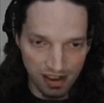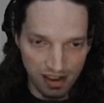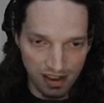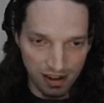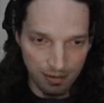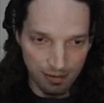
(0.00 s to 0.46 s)

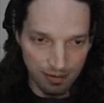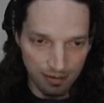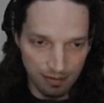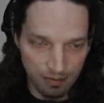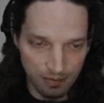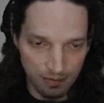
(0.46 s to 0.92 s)

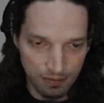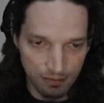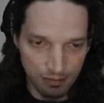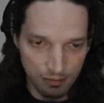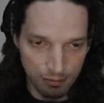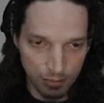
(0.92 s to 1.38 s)

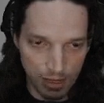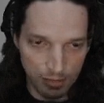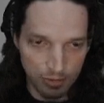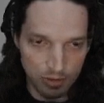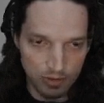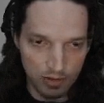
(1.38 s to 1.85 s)

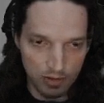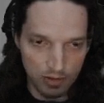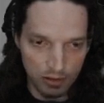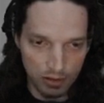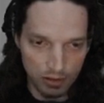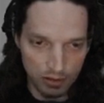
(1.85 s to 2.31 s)
But I'm just going
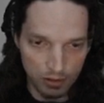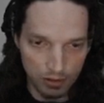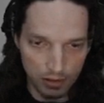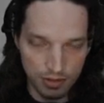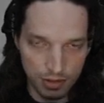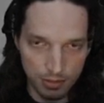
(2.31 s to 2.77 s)
to
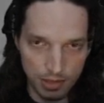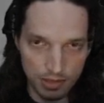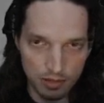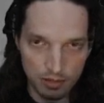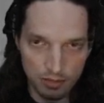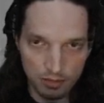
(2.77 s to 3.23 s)
leave them
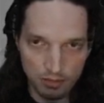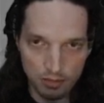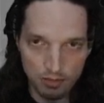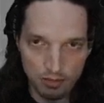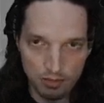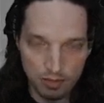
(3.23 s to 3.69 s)
as
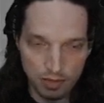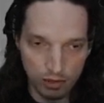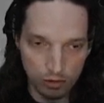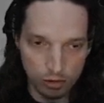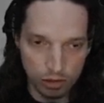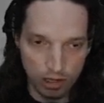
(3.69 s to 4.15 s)

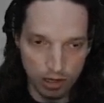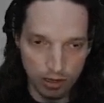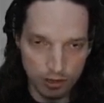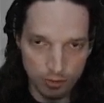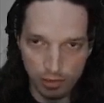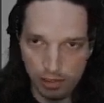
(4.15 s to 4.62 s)
single
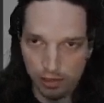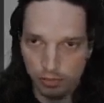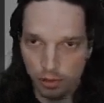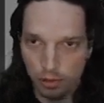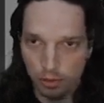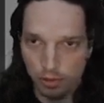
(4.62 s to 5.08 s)
shots
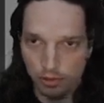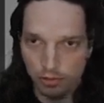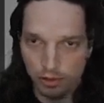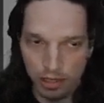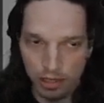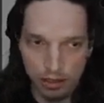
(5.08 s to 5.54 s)
playing
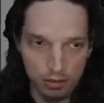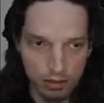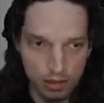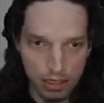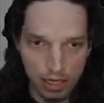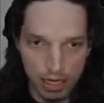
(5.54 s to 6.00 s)
forward for
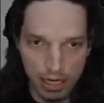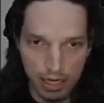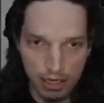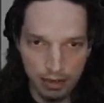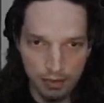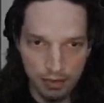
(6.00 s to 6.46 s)
now.
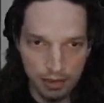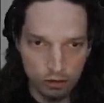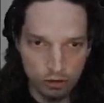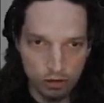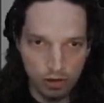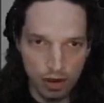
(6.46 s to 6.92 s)
And then
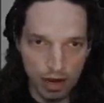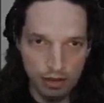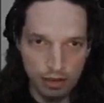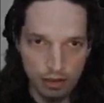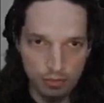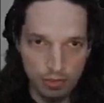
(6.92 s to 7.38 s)
I'll show you
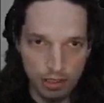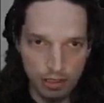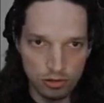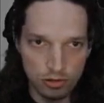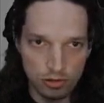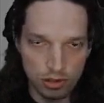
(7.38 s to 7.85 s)
how you can
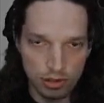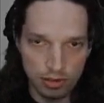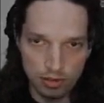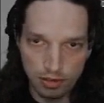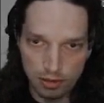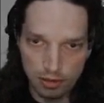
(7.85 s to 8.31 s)

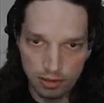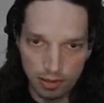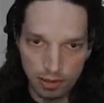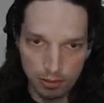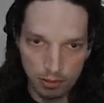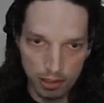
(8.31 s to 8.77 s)
reconstruct this on the
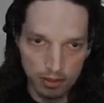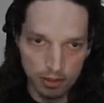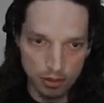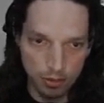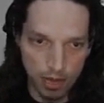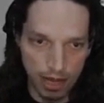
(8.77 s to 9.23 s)

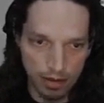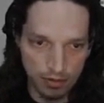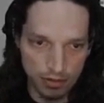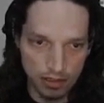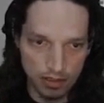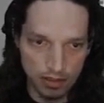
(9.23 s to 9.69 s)
timeline. So we
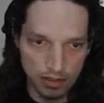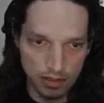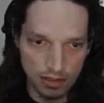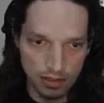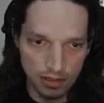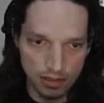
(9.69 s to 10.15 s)
have
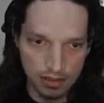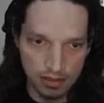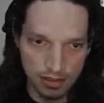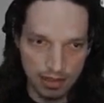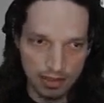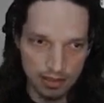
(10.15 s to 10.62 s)
16
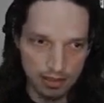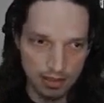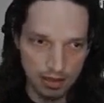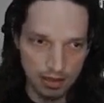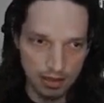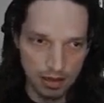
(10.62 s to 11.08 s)
slices
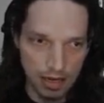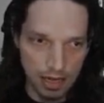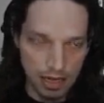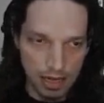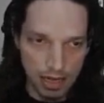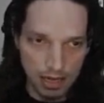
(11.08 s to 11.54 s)
here,
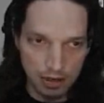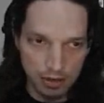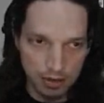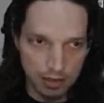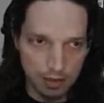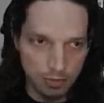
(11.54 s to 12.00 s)

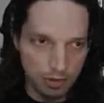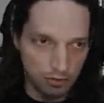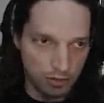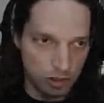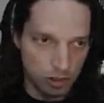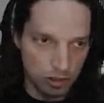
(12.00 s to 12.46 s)
and our
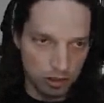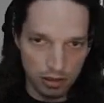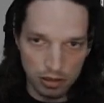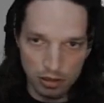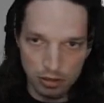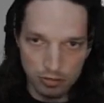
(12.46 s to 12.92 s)
subdivision
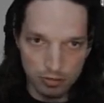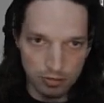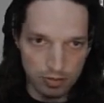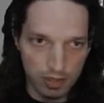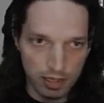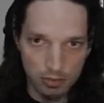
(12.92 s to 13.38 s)
on our
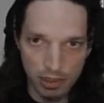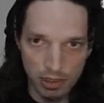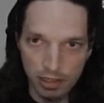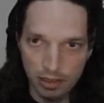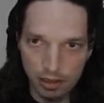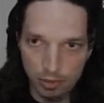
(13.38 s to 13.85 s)

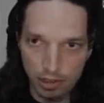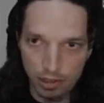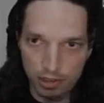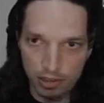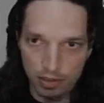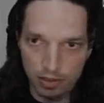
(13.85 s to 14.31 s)
timeline in our
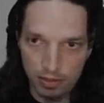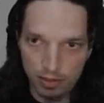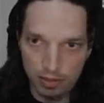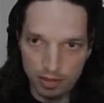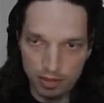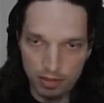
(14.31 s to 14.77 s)
project is
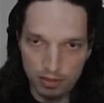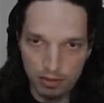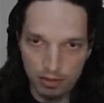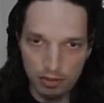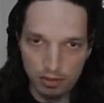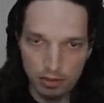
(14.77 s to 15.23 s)
16.
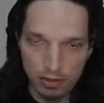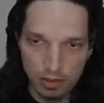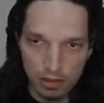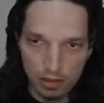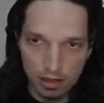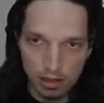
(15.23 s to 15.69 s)
So
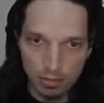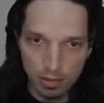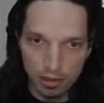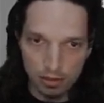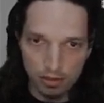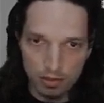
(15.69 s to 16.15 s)
I'm
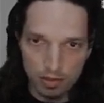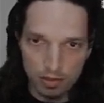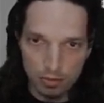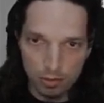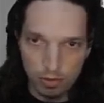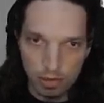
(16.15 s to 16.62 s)
going to close
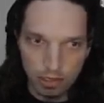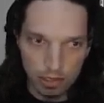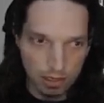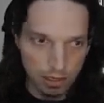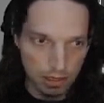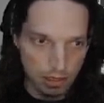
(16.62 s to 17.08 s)
this real
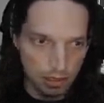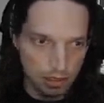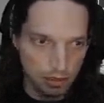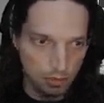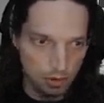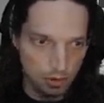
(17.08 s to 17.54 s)
quick.
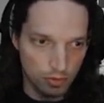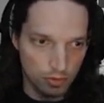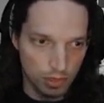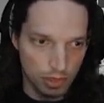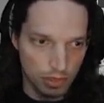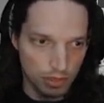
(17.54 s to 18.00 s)
We'll go
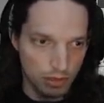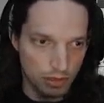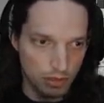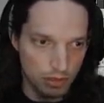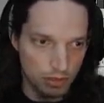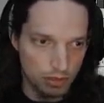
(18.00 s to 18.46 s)
over
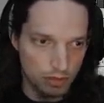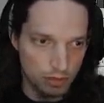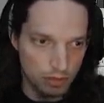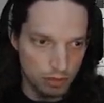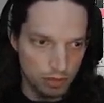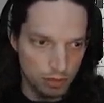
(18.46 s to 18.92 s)
here,
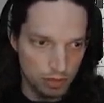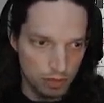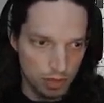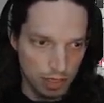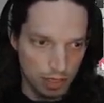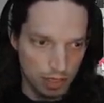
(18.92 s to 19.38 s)

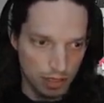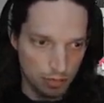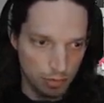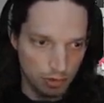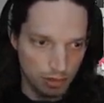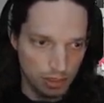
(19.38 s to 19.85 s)
and
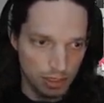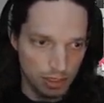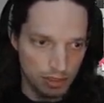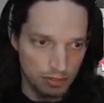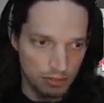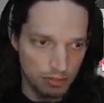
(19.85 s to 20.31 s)
I
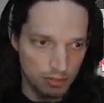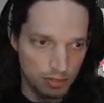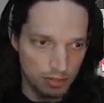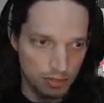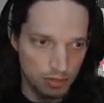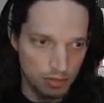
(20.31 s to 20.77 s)
believe
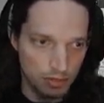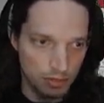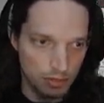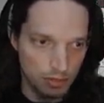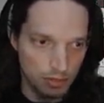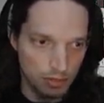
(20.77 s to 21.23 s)

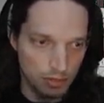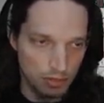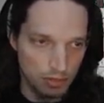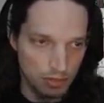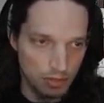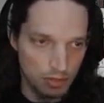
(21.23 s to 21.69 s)

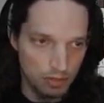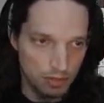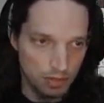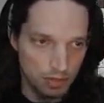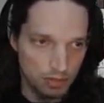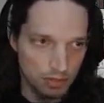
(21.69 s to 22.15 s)

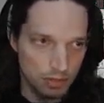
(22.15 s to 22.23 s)
this